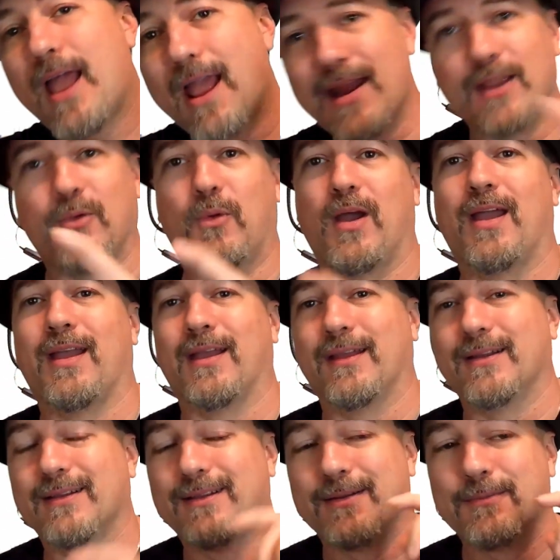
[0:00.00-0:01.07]
Anyway,
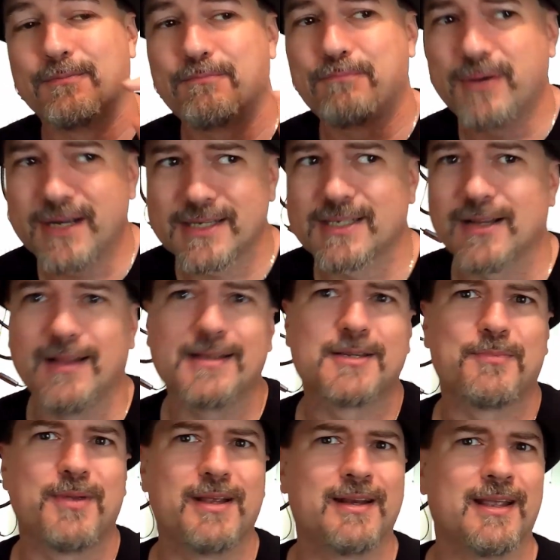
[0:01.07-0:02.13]
but it still ends
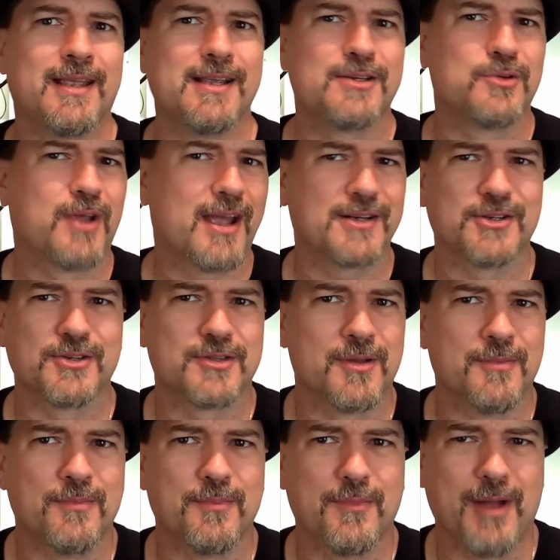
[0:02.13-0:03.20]
up being Nahis who catches
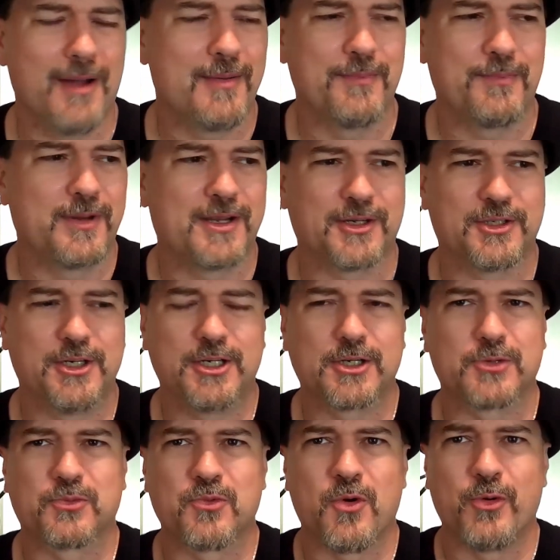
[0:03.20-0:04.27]
them because she
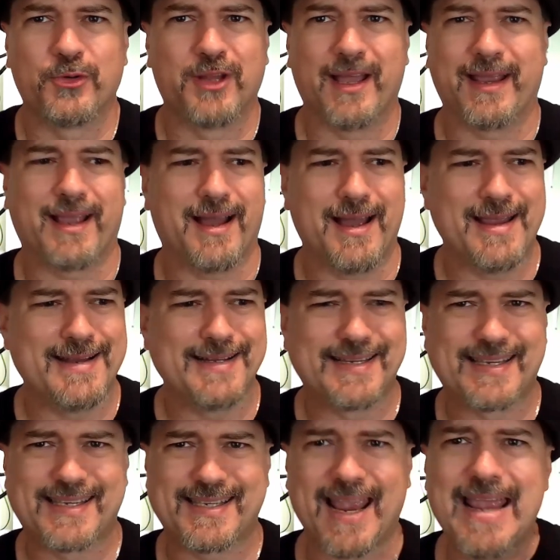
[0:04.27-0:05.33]
just rolled like
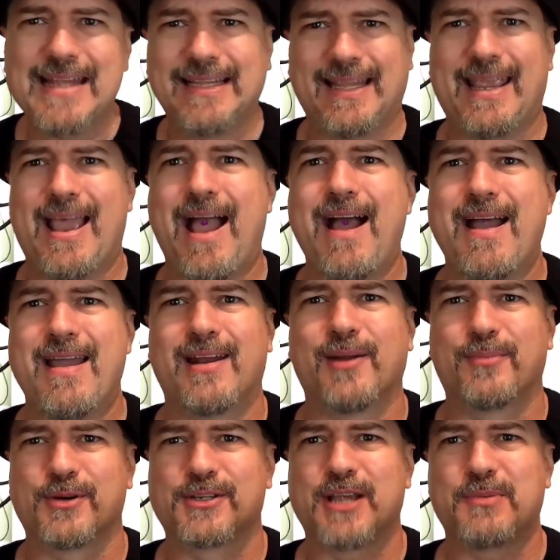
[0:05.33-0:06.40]
insanely high on a
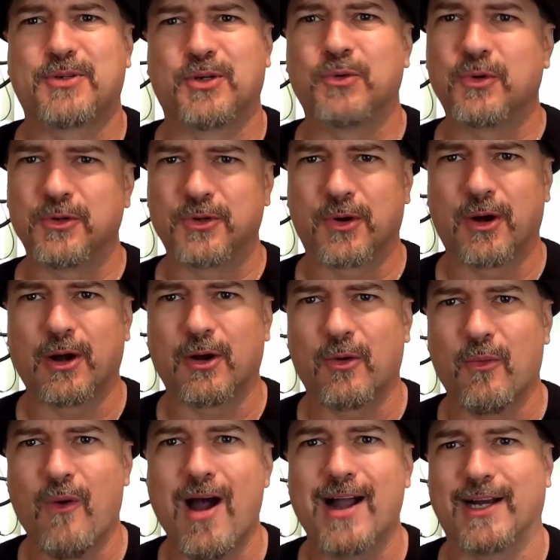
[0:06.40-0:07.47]
perception roll during her
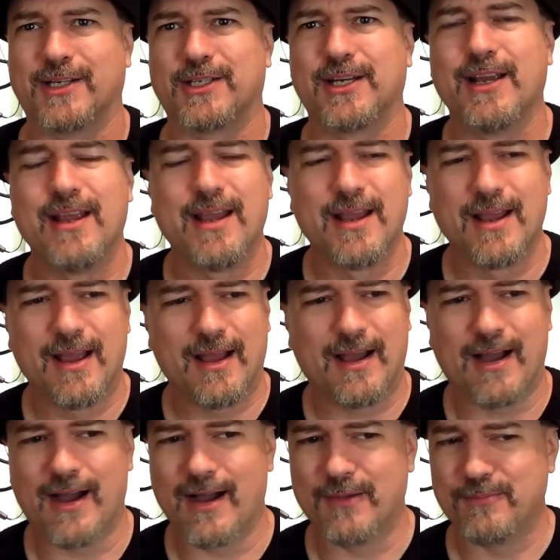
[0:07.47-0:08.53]
watch.
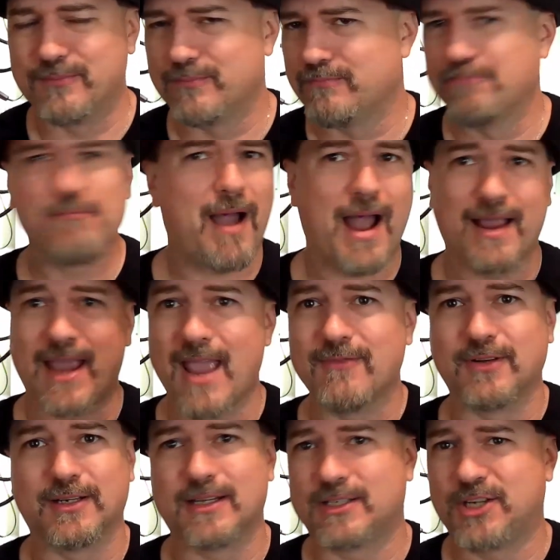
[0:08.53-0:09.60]
I
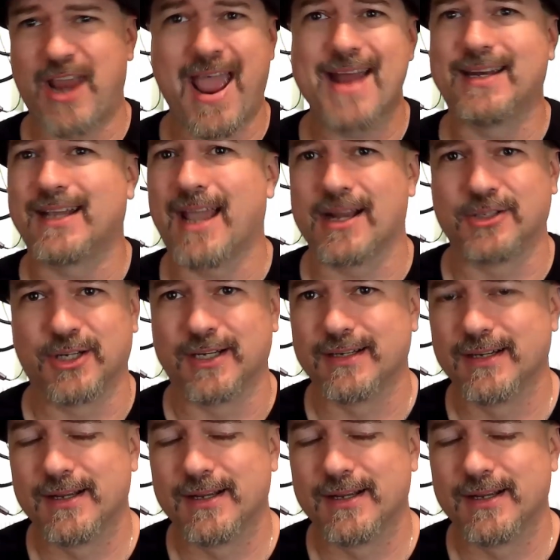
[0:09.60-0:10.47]
gave it, she had to catch it.